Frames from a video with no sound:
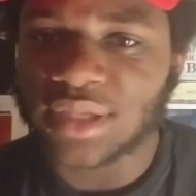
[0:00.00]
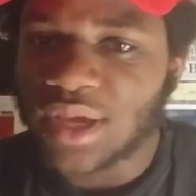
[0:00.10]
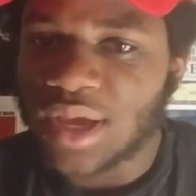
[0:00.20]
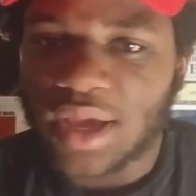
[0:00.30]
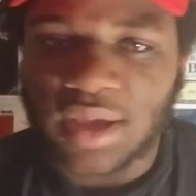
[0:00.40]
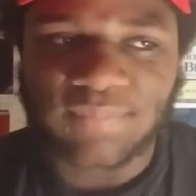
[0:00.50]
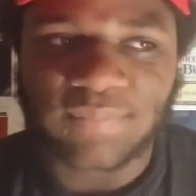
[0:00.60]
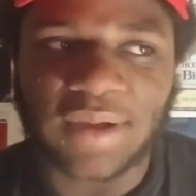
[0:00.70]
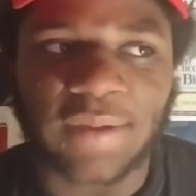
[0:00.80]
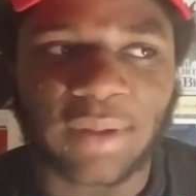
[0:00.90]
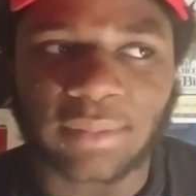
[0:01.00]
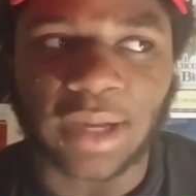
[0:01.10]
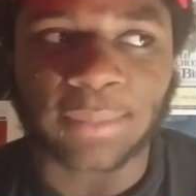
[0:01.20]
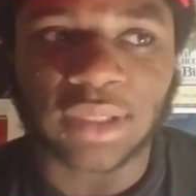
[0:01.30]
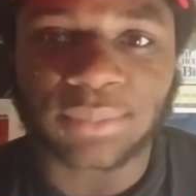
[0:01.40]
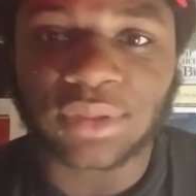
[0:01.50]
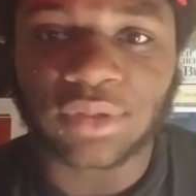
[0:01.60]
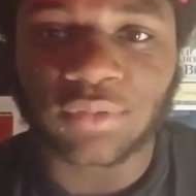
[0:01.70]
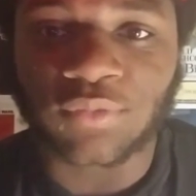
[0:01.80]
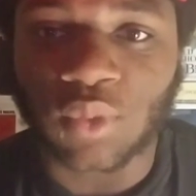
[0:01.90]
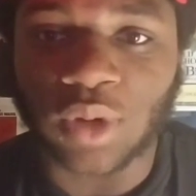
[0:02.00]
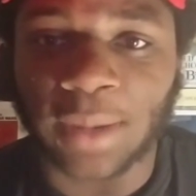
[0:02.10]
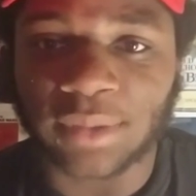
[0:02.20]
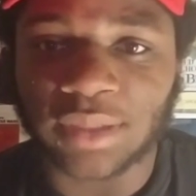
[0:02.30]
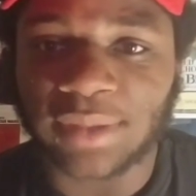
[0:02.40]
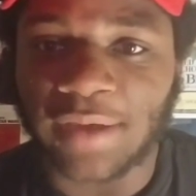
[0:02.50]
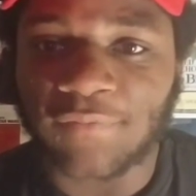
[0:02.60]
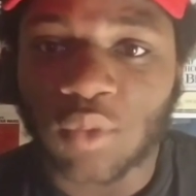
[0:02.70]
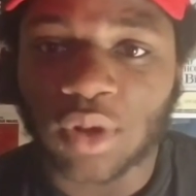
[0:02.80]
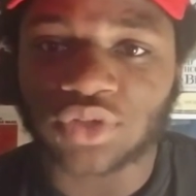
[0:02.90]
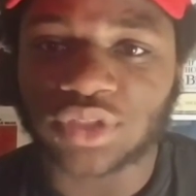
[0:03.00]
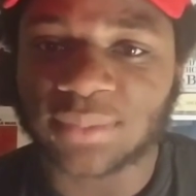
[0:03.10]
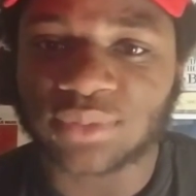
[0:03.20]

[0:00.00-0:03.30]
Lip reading: I'm gonna be I'm gonna be at 400 subscribers soon.